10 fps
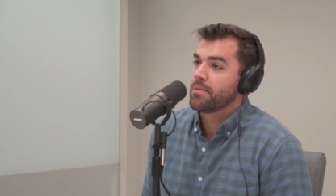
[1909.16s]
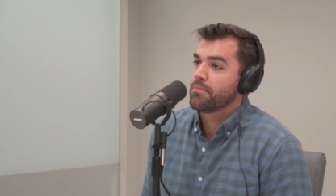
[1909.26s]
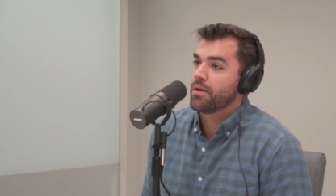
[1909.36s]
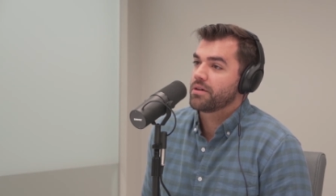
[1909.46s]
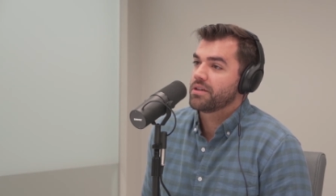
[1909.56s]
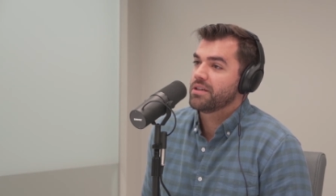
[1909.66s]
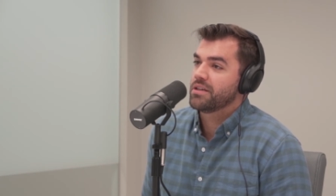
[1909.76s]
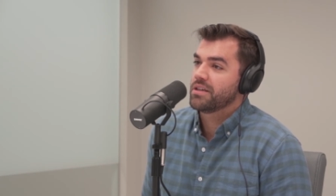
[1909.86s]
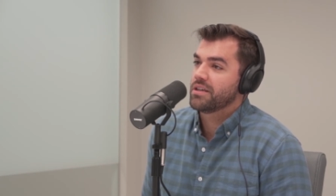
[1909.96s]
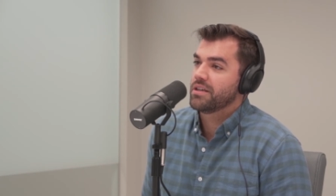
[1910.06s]

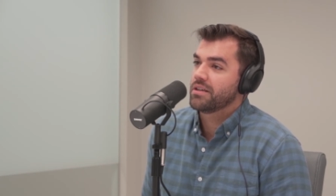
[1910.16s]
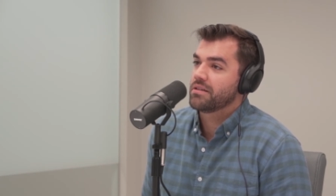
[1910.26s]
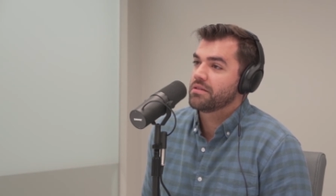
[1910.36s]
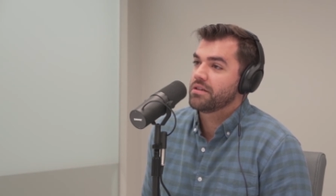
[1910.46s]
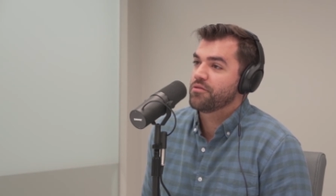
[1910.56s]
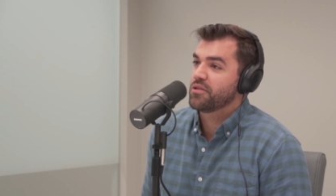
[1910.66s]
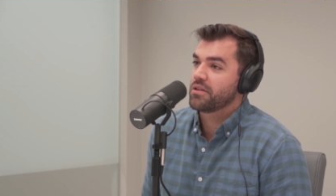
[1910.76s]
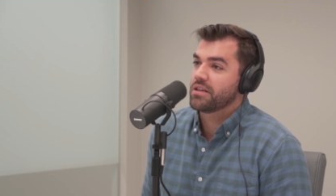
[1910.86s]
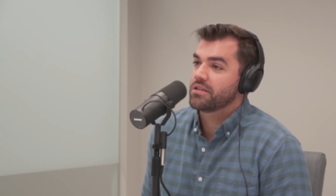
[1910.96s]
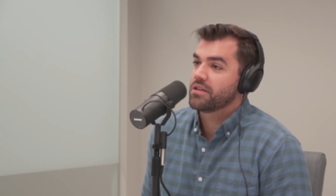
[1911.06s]
parking and different
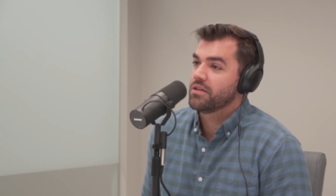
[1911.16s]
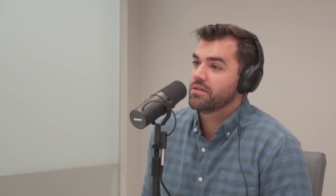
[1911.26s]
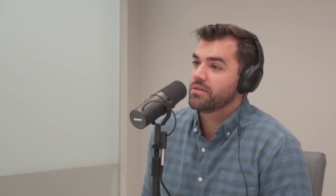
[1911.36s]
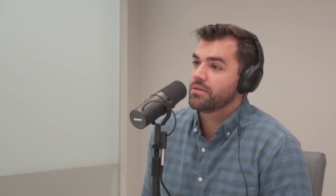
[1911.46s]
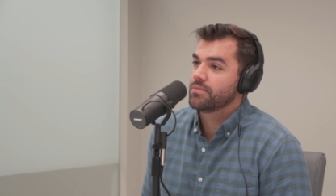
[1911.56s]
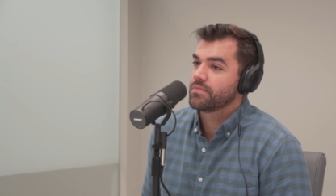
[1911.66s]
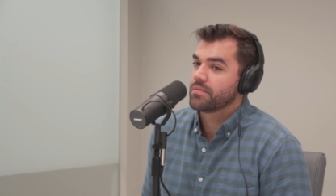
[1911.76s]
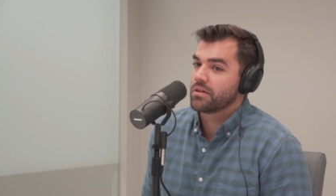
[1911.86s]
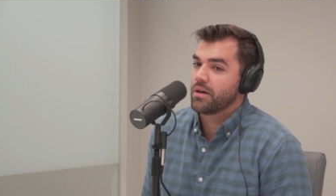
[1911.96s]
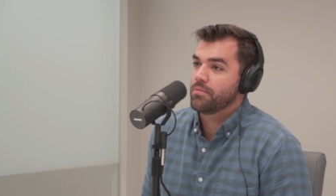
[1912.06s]
things to do,
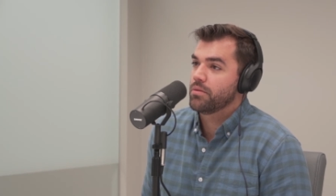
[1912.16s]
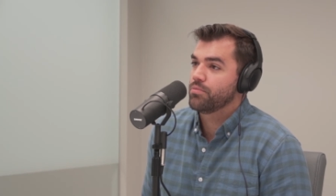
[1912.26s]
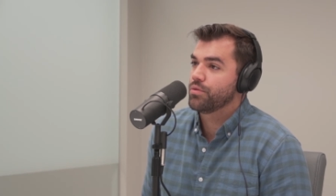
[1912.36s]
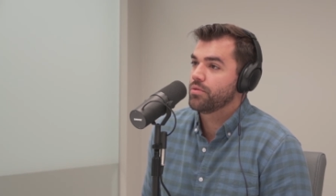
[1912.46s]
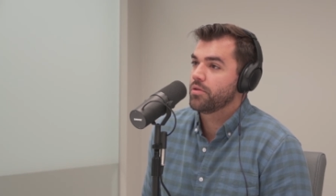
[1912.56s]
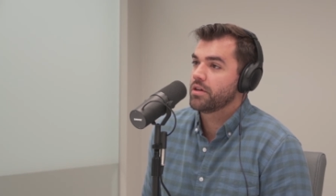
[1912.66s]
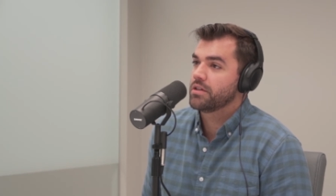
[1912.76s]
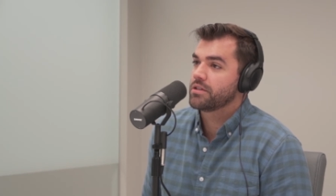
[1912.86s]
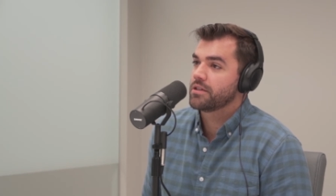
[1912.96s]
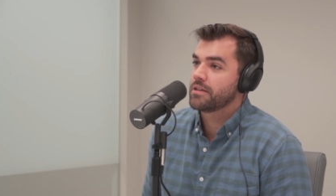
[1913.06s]
a couple of
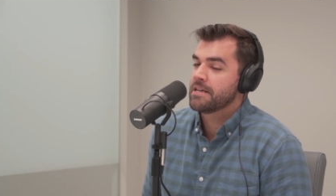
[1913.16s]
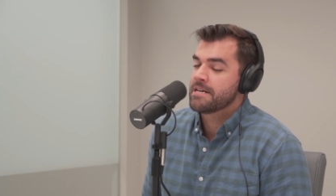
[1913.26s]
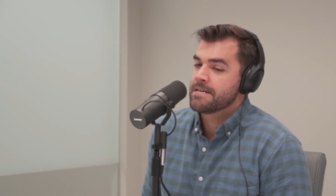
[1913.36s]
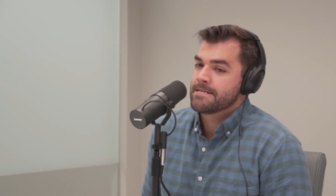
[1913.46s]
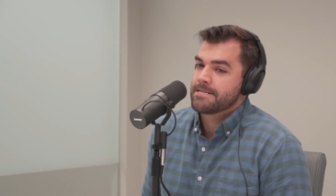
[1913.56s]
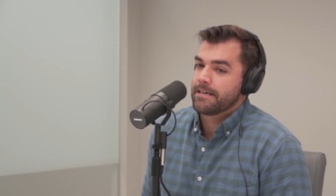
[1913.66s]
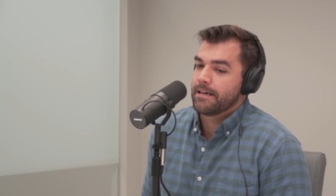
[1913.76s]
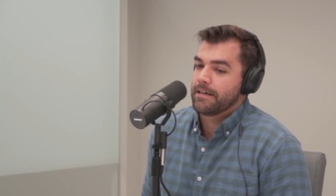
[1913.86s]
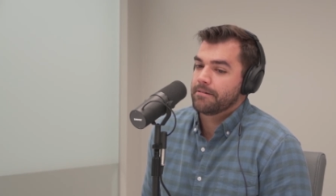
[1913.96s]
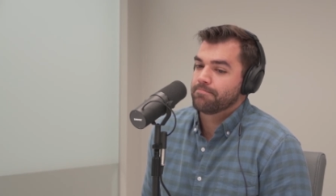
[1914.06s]
breweries.
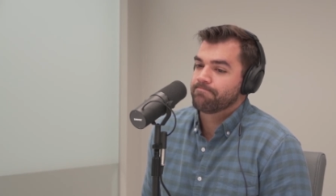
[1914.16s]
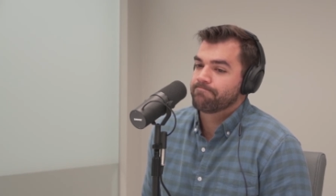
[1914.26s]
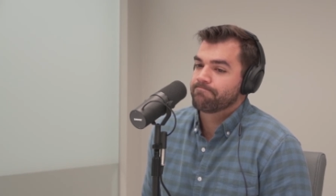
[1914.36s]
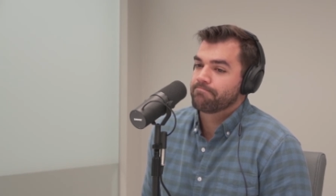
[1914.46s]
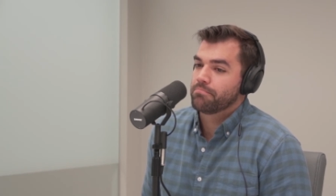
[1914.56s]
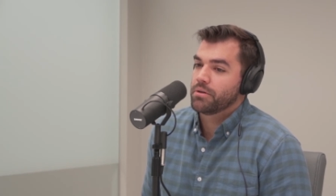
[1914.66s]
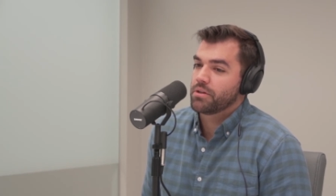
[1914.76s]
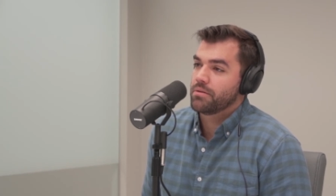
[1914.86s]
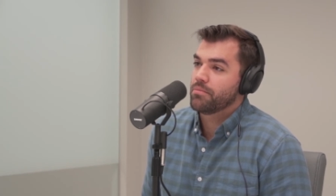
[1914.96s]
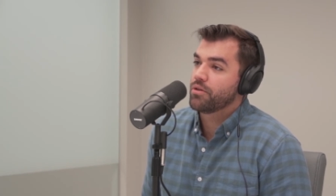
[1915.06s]

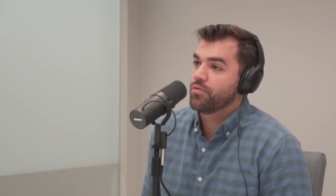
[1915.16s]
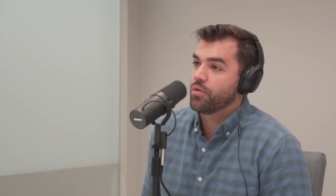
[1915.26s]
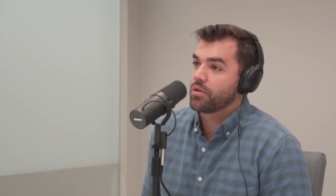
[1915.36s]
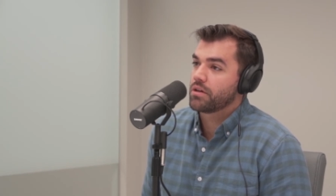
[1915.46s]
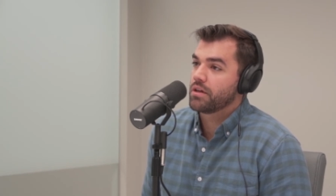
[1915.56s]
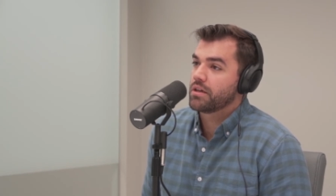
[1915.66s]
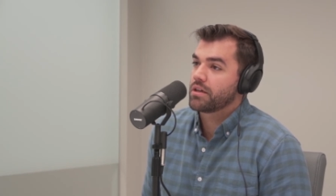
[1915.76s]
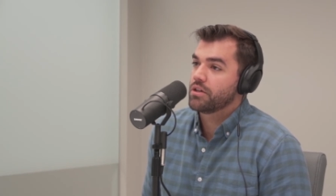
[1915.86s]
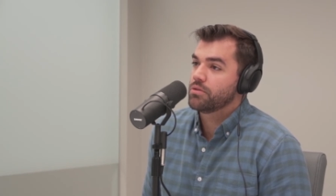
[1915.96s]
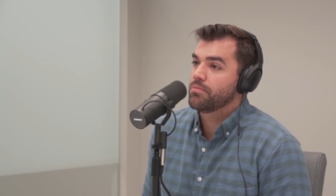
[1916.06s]
But Middle Fork
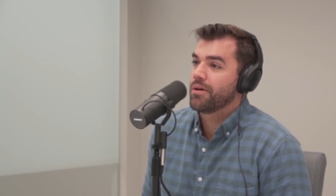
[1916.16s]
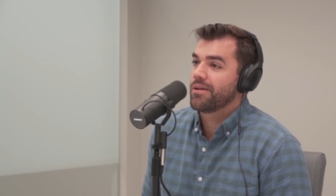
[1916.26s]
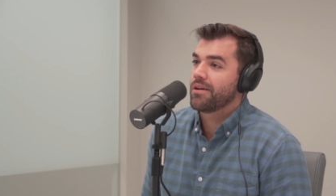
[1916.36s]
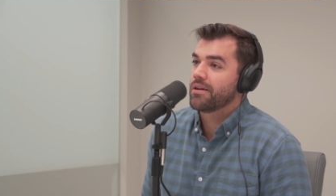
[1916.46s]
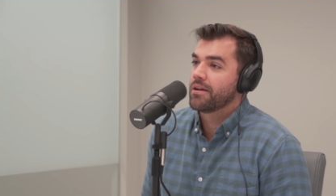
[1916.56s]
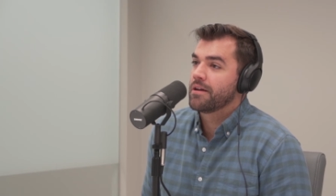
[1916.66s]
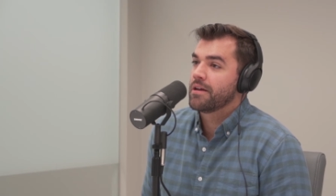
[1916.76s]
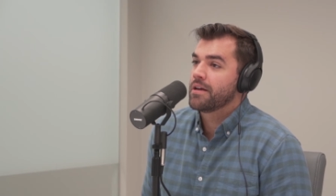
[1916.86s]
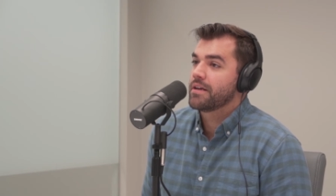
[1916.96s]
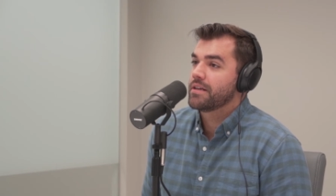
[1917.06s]
Kitchen Bar
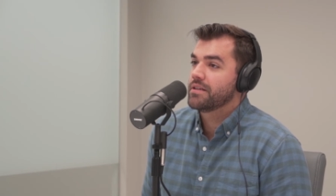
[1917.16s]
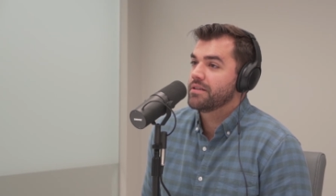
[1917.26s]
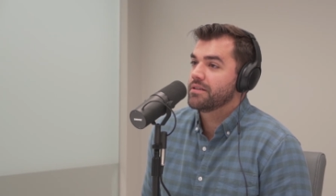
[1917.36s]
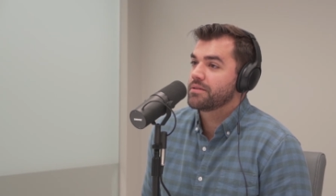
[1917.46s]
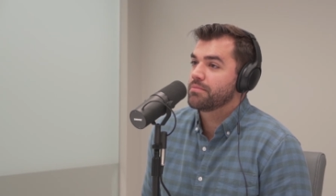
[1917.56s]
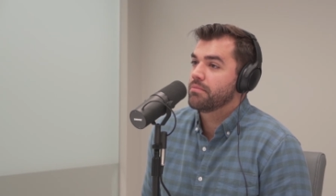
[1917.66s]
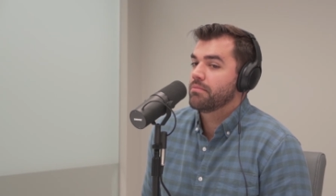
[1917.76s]
is